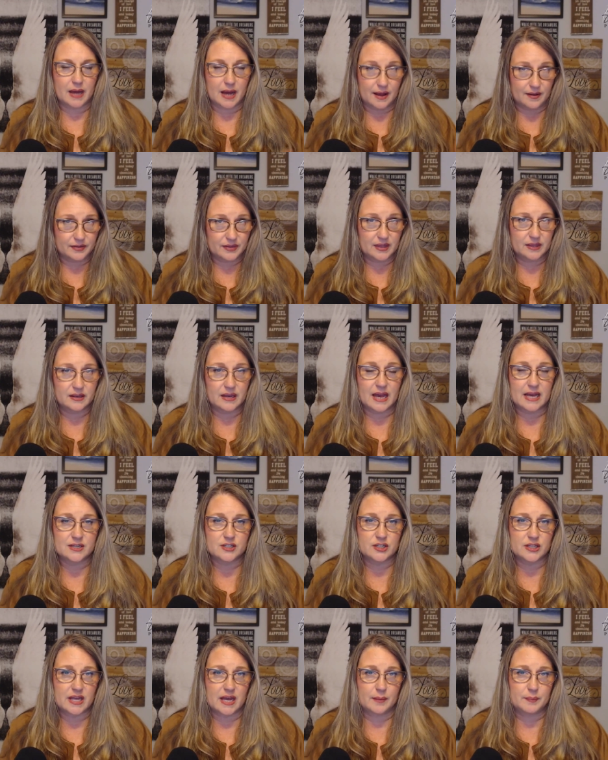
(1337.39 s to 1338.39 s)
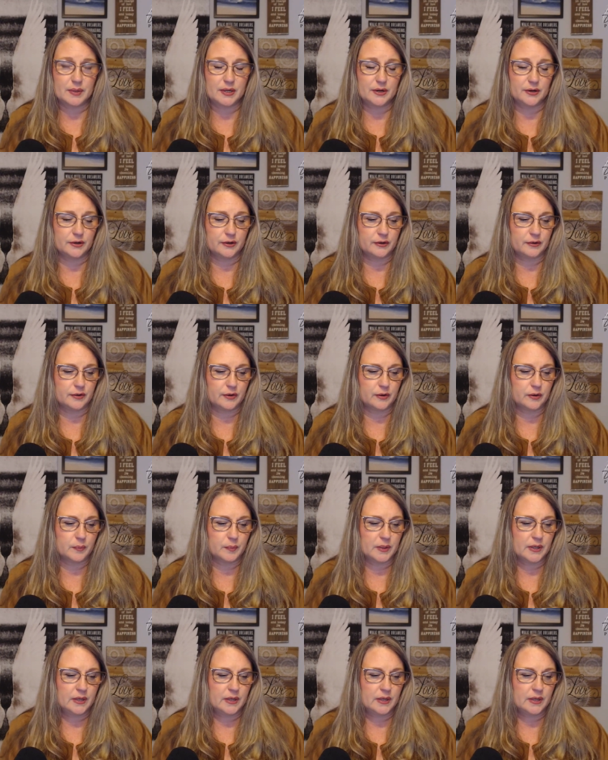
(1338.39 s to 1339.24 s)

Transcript: on the edge of that peer group,